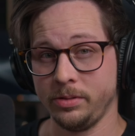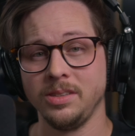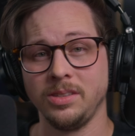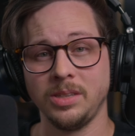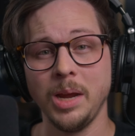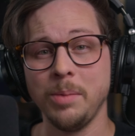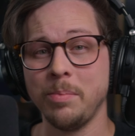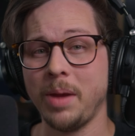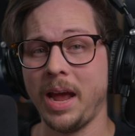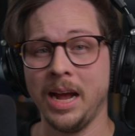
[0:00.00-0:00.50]

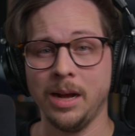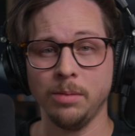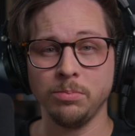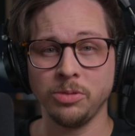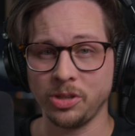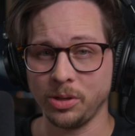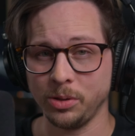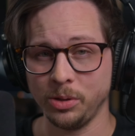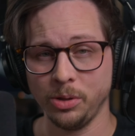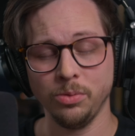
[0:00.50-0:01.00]
Same
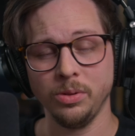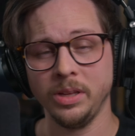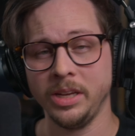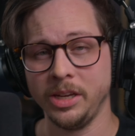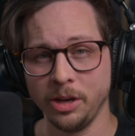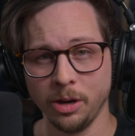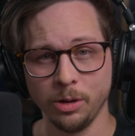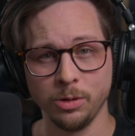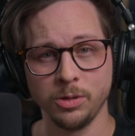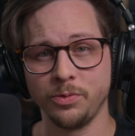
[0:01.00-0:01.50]
absolutely
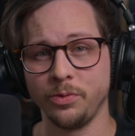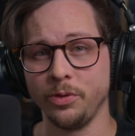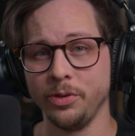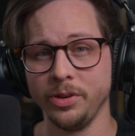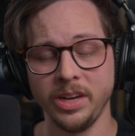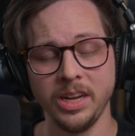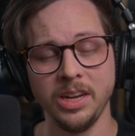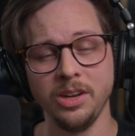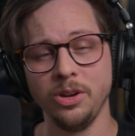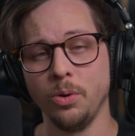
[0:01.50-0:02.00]
goes for
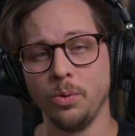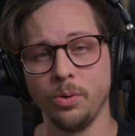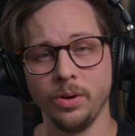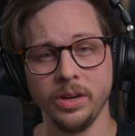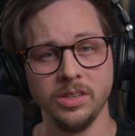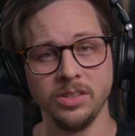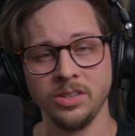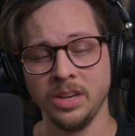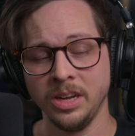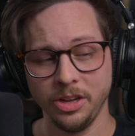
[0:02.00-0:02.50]

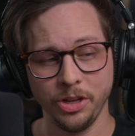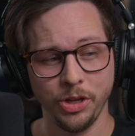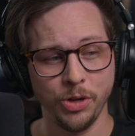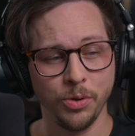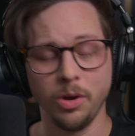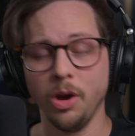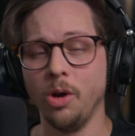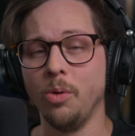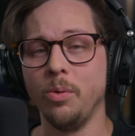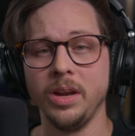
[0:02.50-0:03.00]
denoise. You
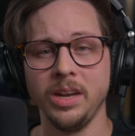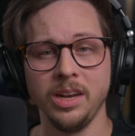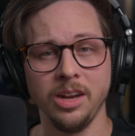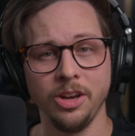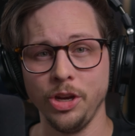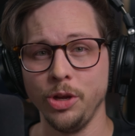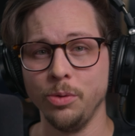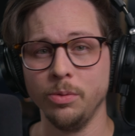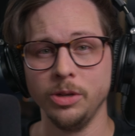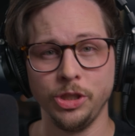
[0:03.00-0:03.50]
go in
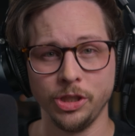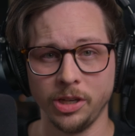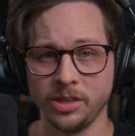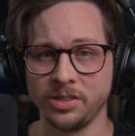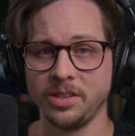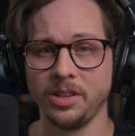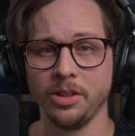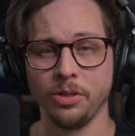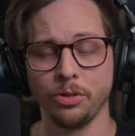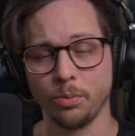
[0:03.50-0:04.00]
and you
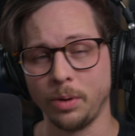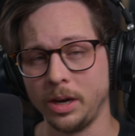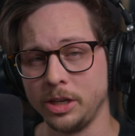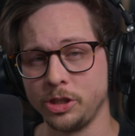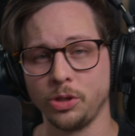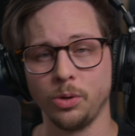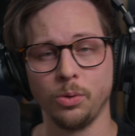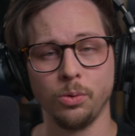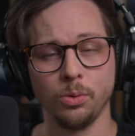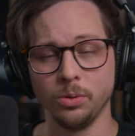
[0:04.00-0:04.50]
adjust the
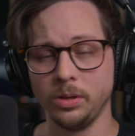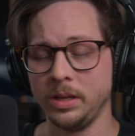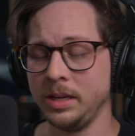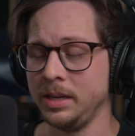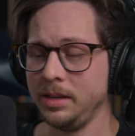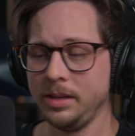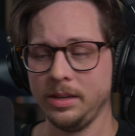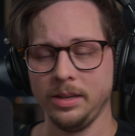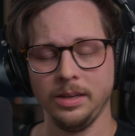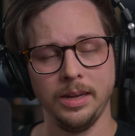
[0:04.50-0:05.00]
threshold,
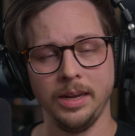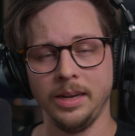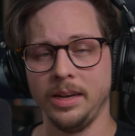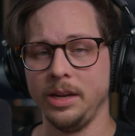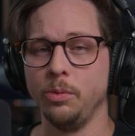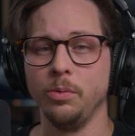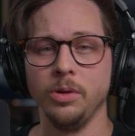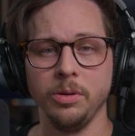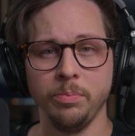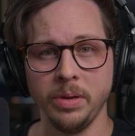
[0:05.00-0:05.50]
and
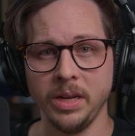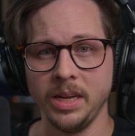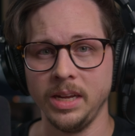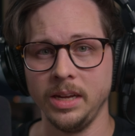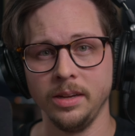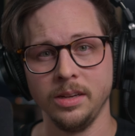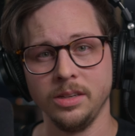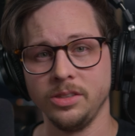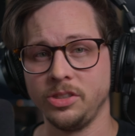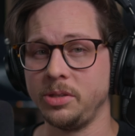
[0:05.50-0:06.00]
it would
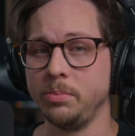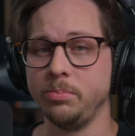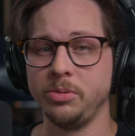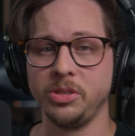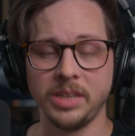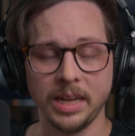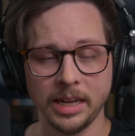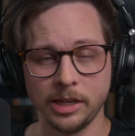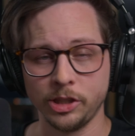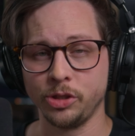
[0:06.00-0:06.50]
be
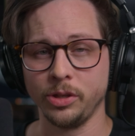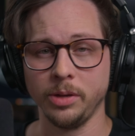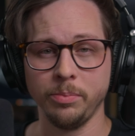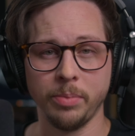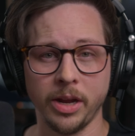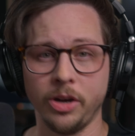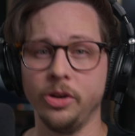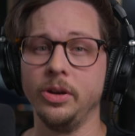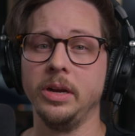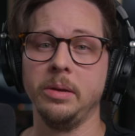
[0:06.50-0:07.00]
substantially
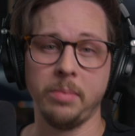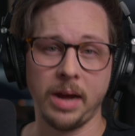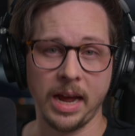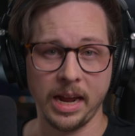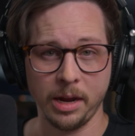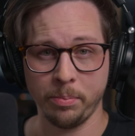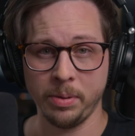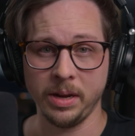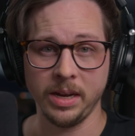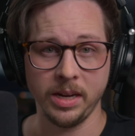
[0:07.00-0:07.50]
better in my
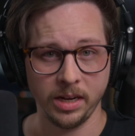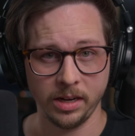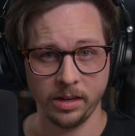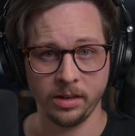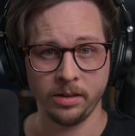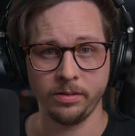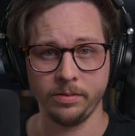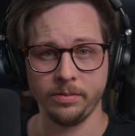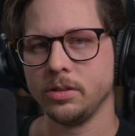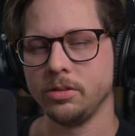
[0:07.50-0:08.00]
opinion.
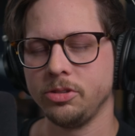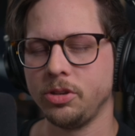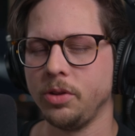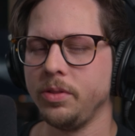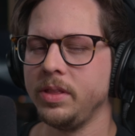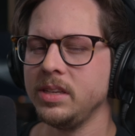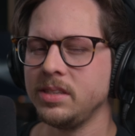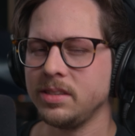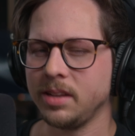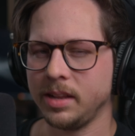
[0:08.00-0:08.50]
So
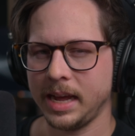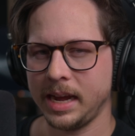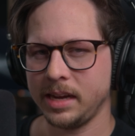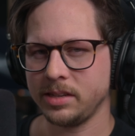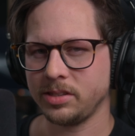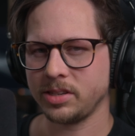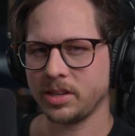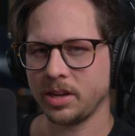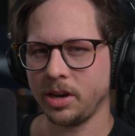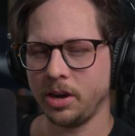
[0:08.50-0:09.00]
this
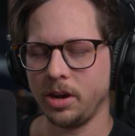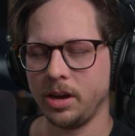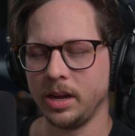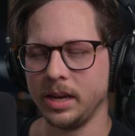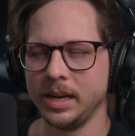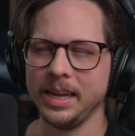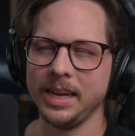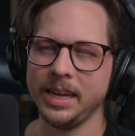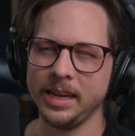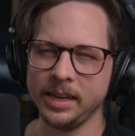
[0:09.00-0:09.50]
last
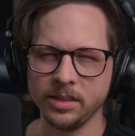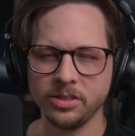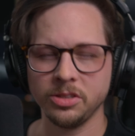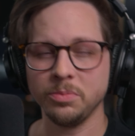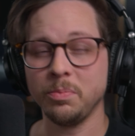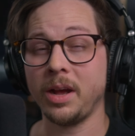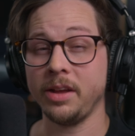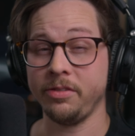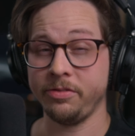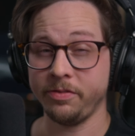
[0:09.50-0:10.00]
con is
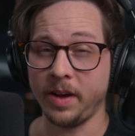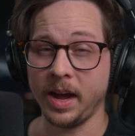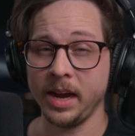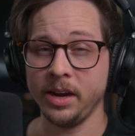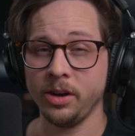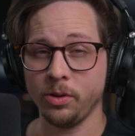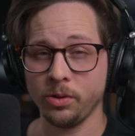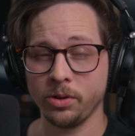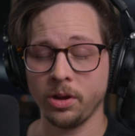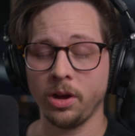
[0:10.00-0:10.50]
my
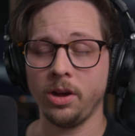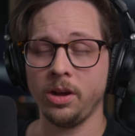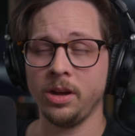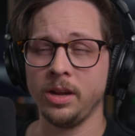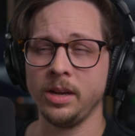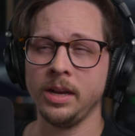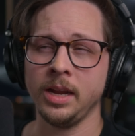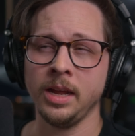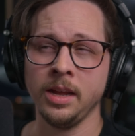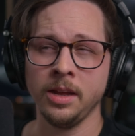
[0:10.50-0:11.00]
final
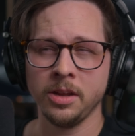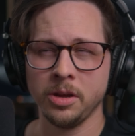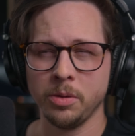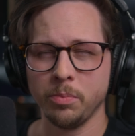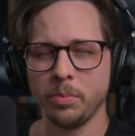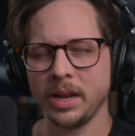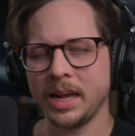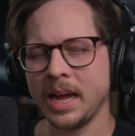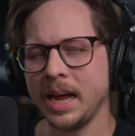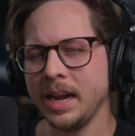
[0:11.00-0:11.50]
con,
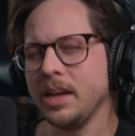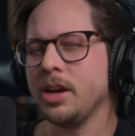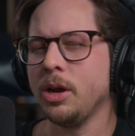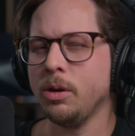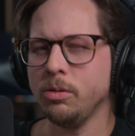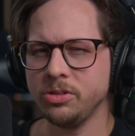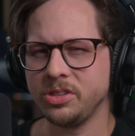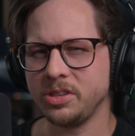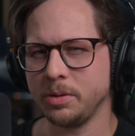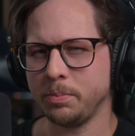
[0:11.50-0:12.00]
but it kind of
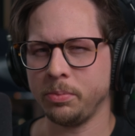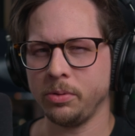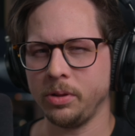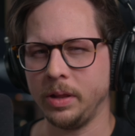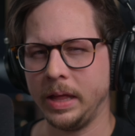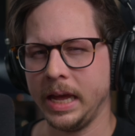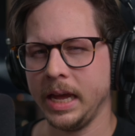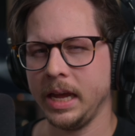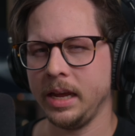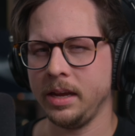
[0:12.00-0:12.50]
goes to
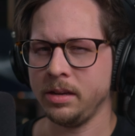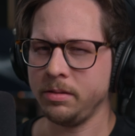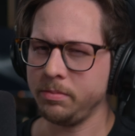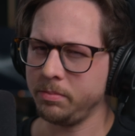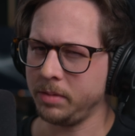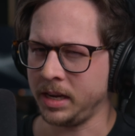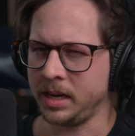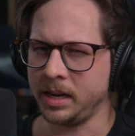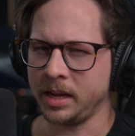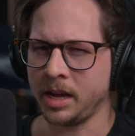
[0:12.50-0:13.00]
play
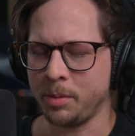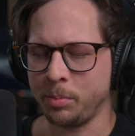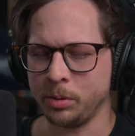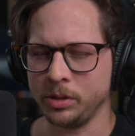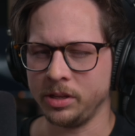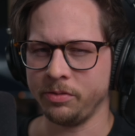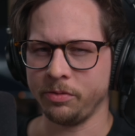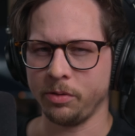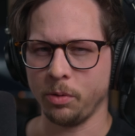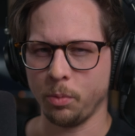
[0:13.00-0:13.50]
in a couple
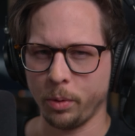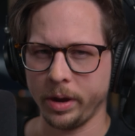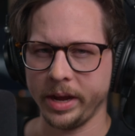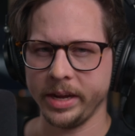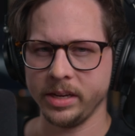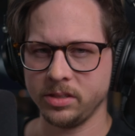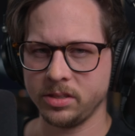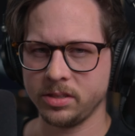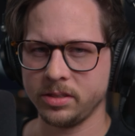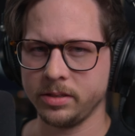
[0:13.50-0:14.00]
different
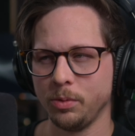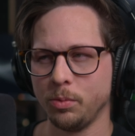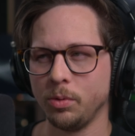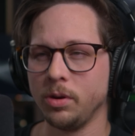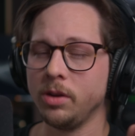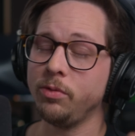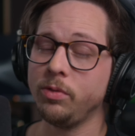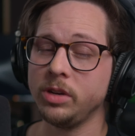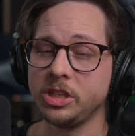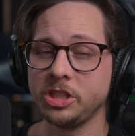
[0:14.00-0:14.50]
ways. One
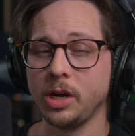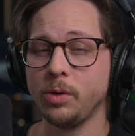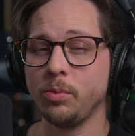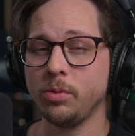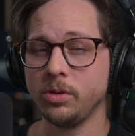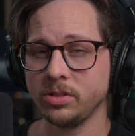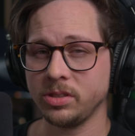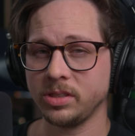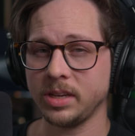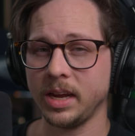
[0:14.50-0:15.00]
of which I
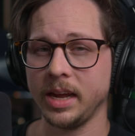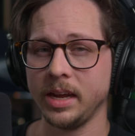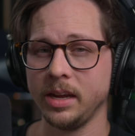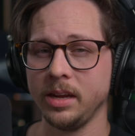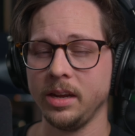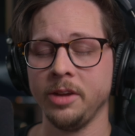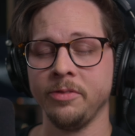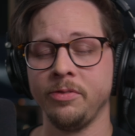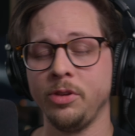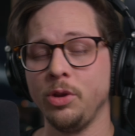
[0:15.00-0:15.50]
will say,
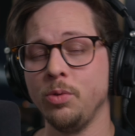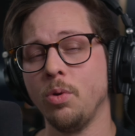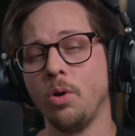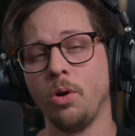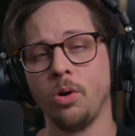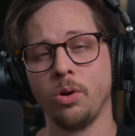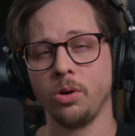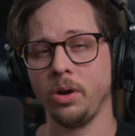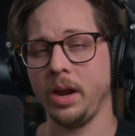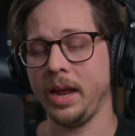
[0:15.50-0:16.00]
if you
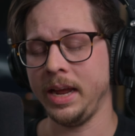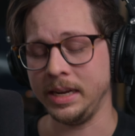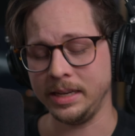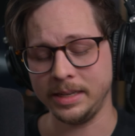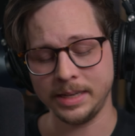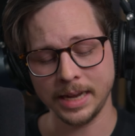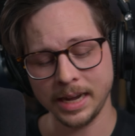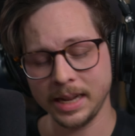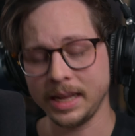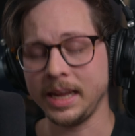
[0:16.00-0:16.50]
are a
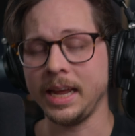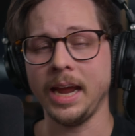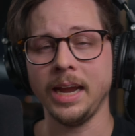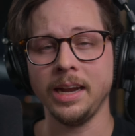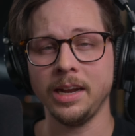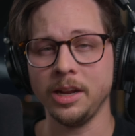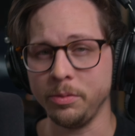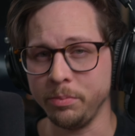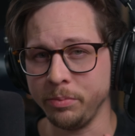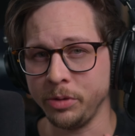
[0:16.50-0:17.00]

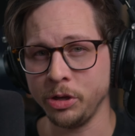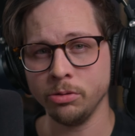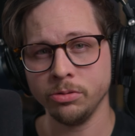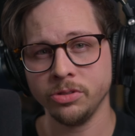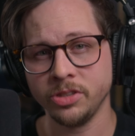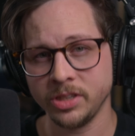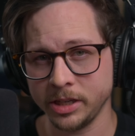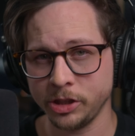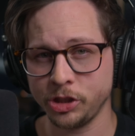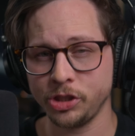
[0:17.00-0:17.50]
dedicated
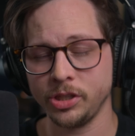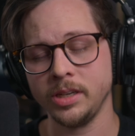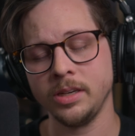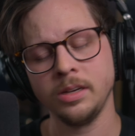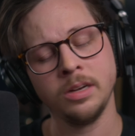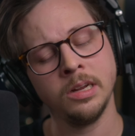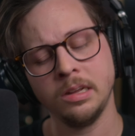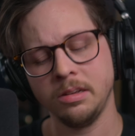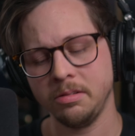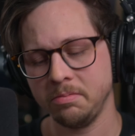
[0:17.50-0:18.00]

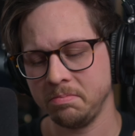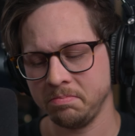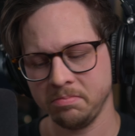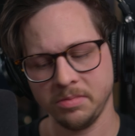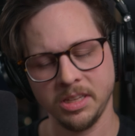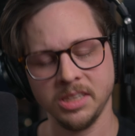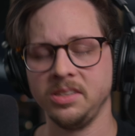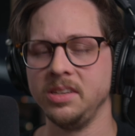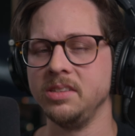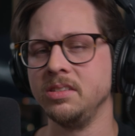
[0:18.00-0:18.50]
musician,
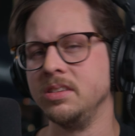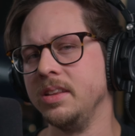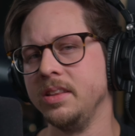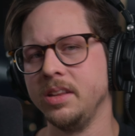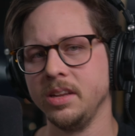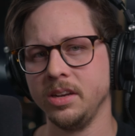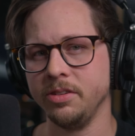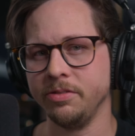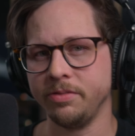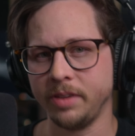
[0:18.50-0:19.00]
this isn't the
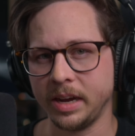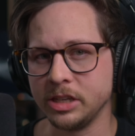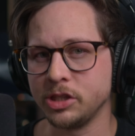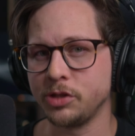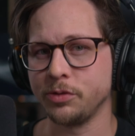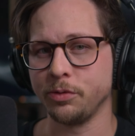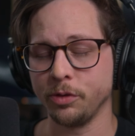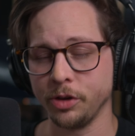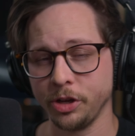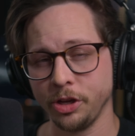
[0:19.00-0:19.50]
device
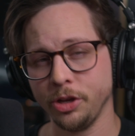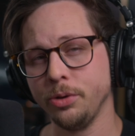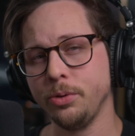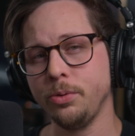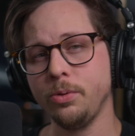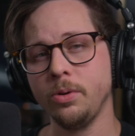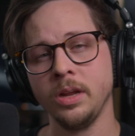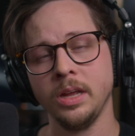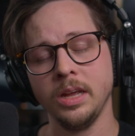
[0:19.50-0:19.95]
for you.